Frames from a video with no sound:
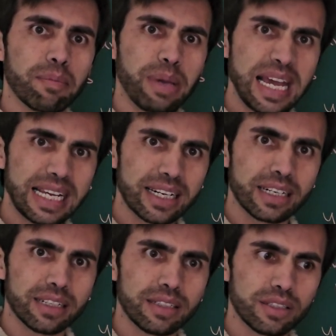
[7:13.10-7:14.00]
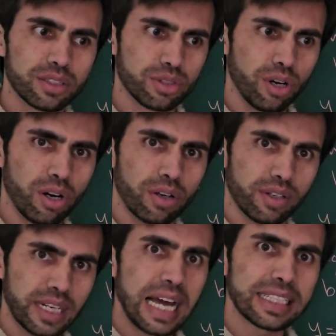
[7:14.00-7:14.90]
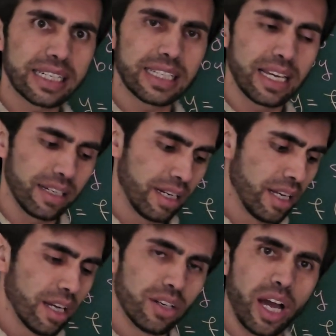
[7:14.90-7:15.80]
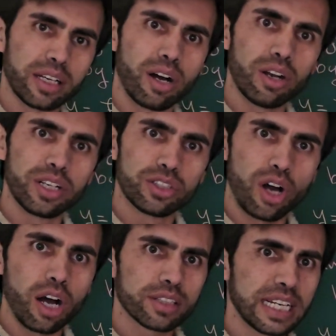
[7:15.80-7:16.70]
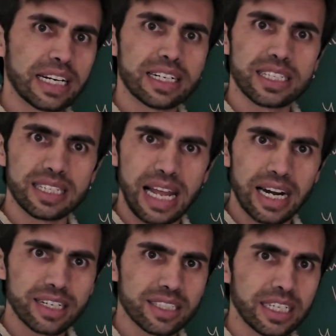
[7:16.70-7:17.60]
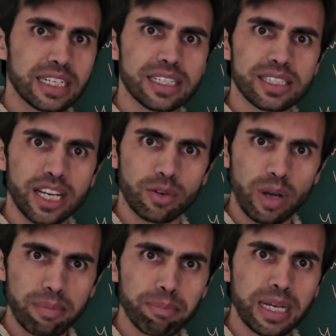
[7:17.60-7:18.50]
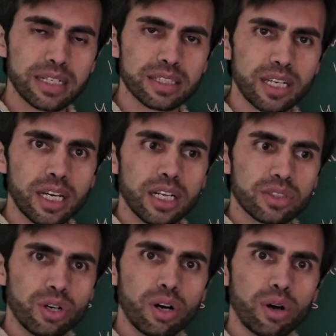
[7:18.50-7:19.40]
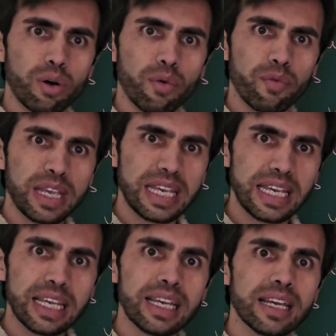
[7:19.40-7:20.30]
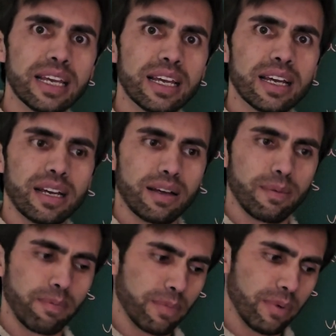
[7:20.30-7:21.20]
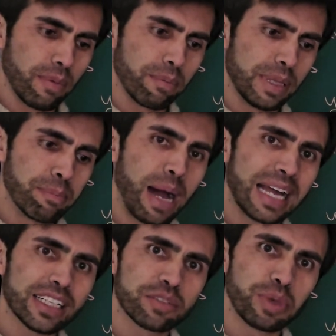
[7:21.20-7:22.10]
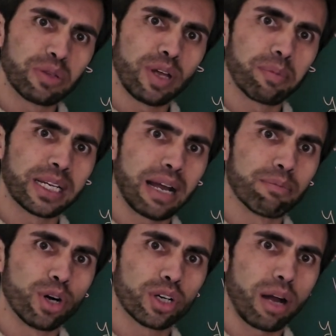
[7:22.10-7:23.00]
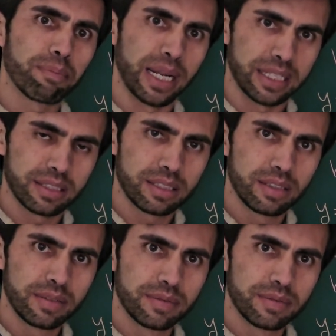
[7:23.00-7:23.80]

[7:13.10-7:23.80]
bigger, so rather than like only doctors, nurses, equipments, so the management will become more complex.